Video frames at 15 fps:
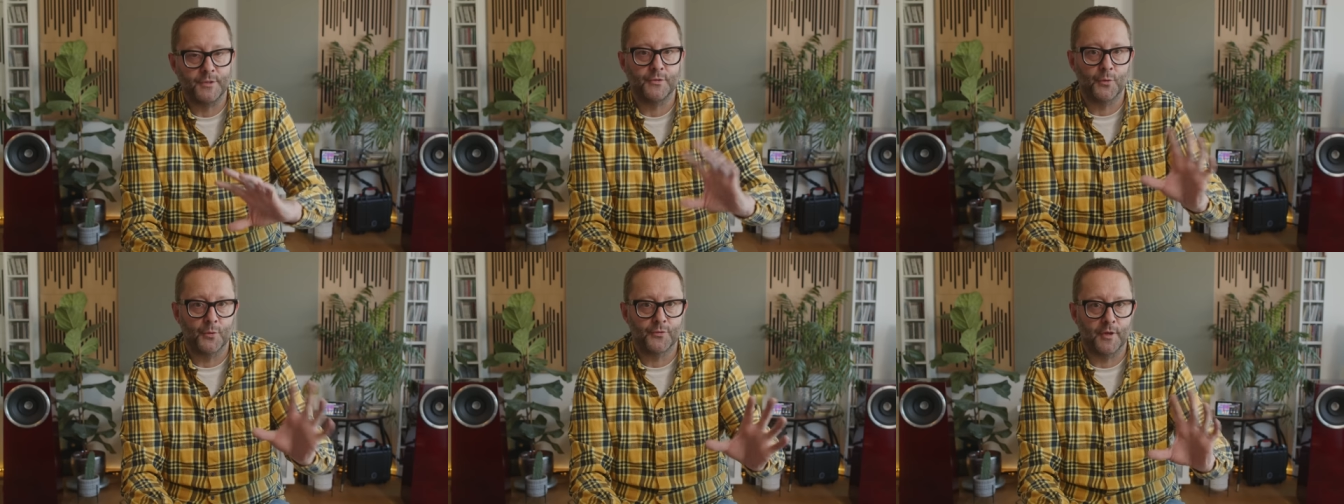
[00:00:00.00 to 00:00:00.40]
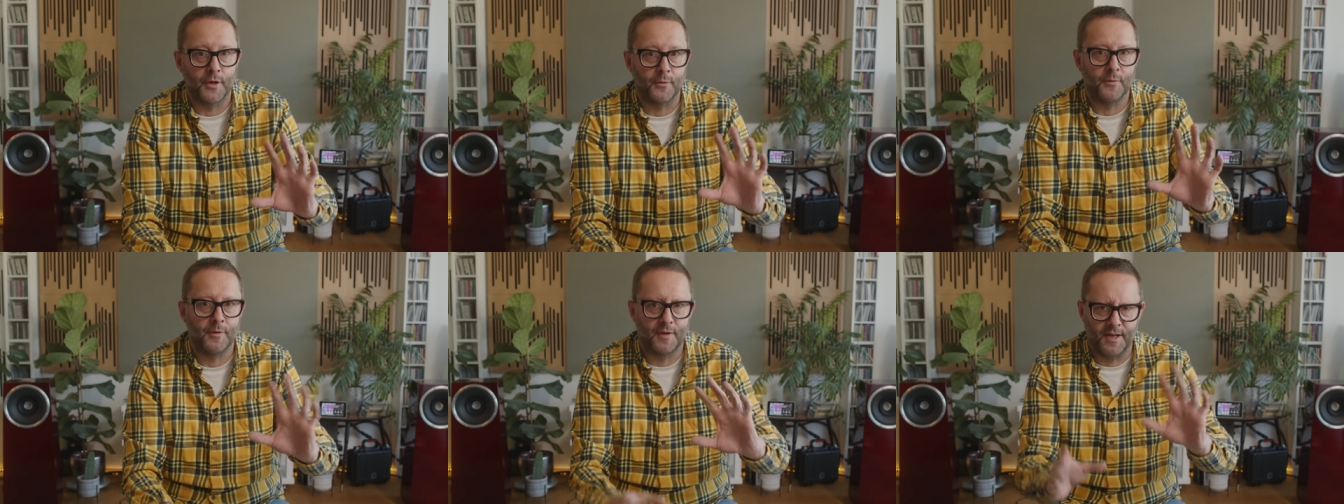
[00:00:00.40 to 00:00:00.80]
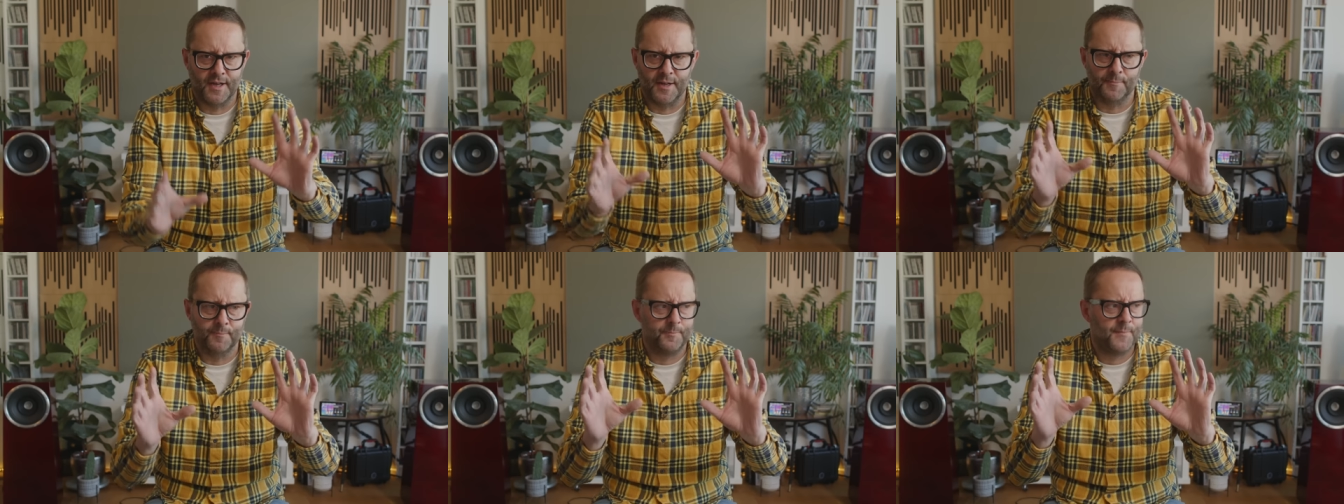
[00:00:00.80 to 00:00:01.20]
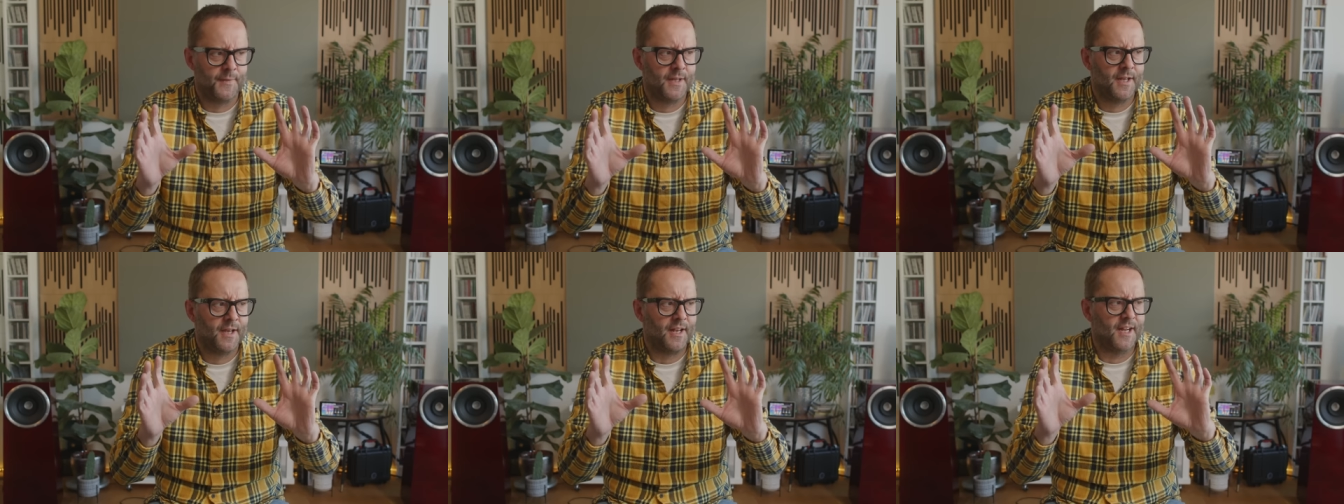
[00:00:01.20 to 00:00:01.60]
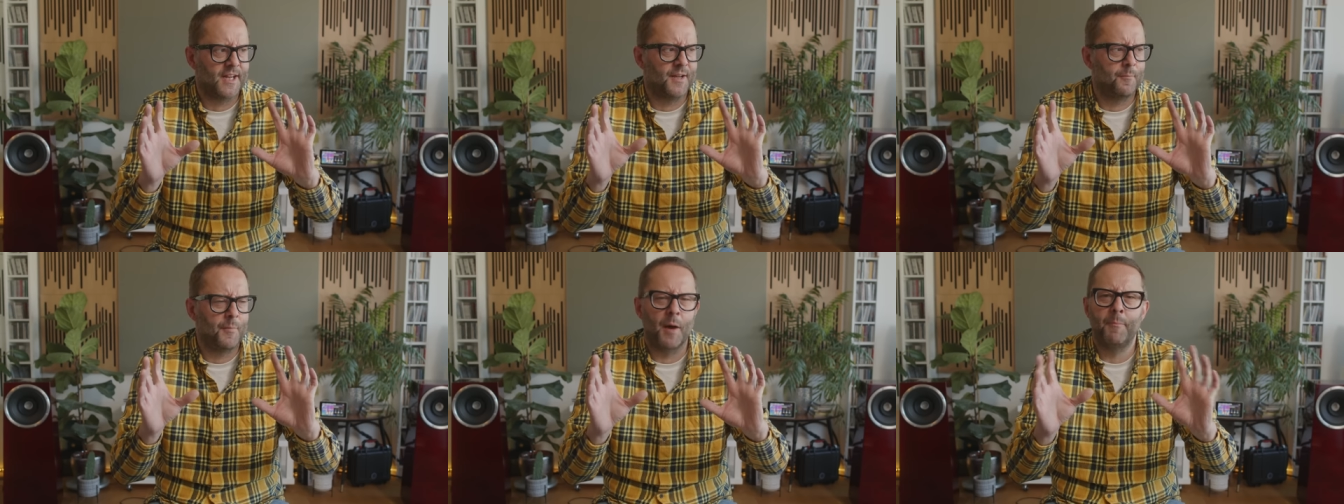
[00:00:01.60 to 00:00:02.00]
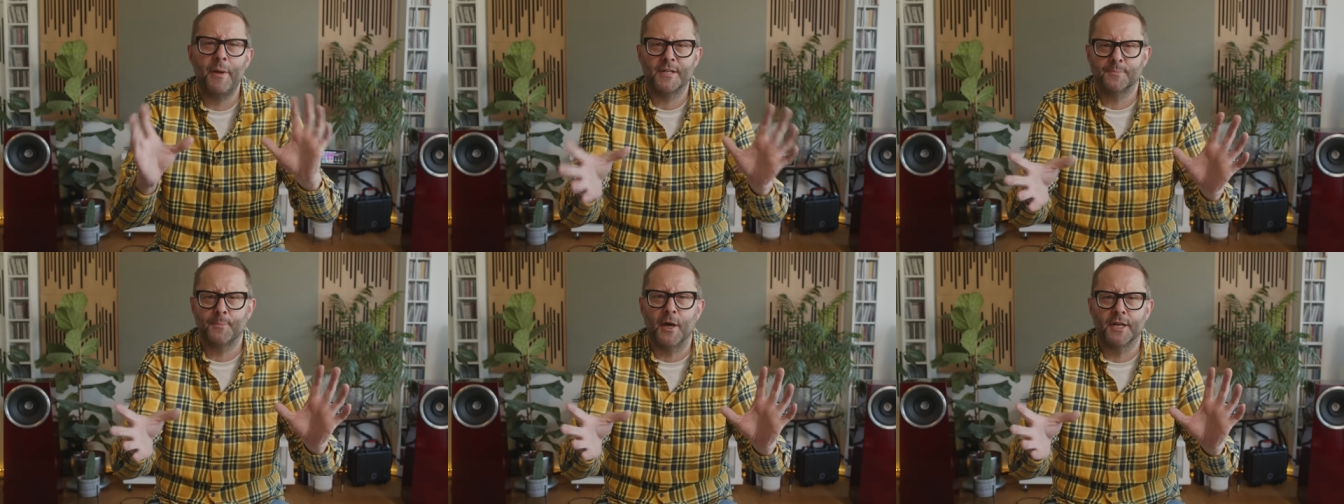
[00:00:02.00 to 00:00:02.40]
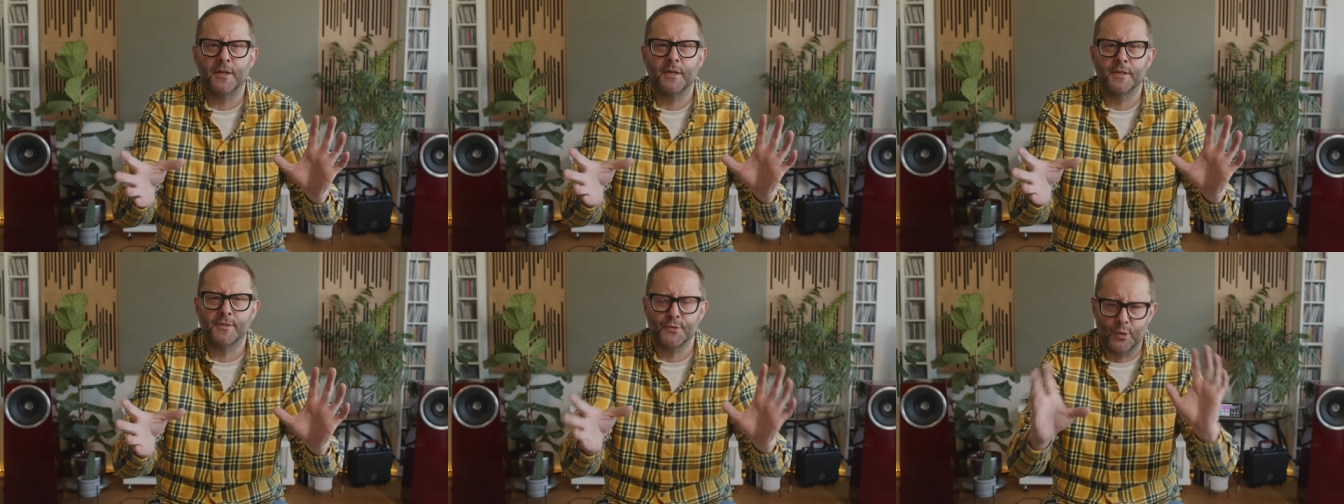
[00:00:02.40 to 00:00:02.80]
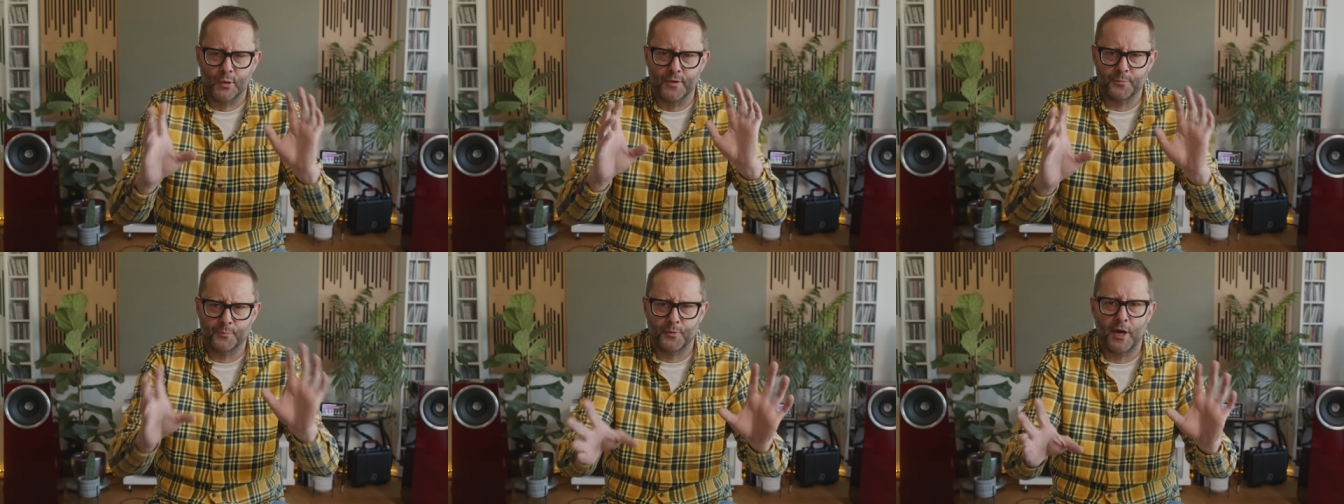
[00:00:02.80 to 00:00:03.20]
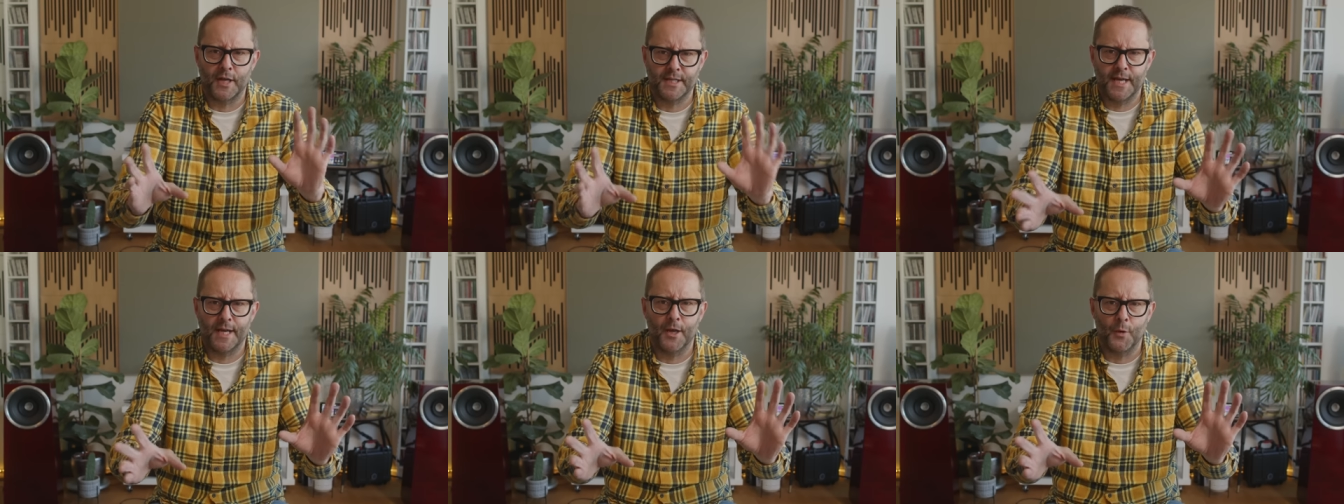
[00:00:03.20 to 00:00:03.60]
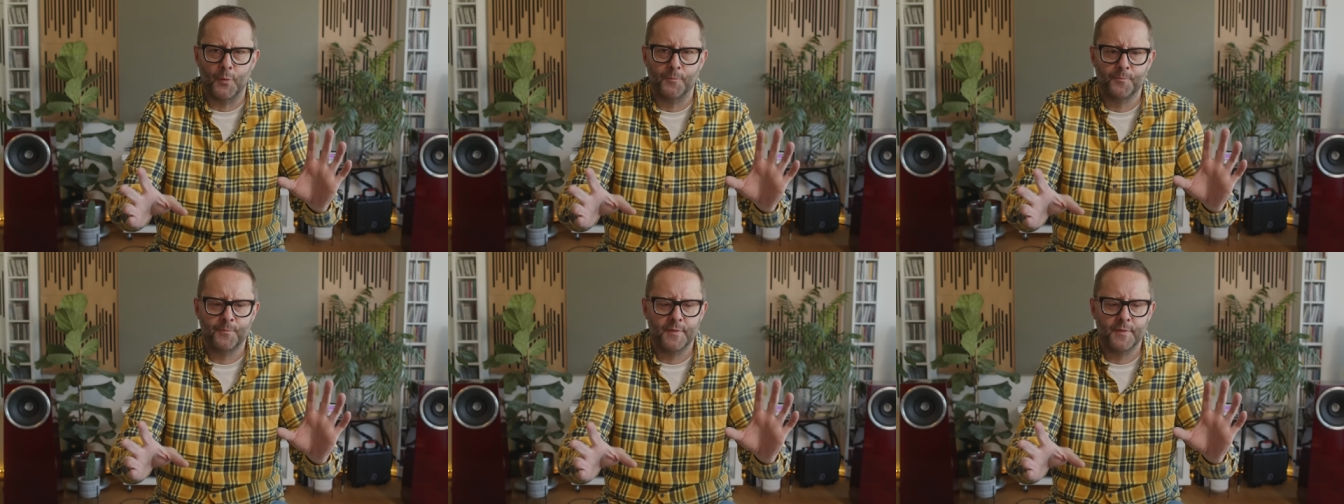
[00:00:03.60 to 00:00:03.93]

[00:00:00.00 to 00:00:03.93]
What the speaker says: which is also like a Best Buy kind of store that's bright yellow.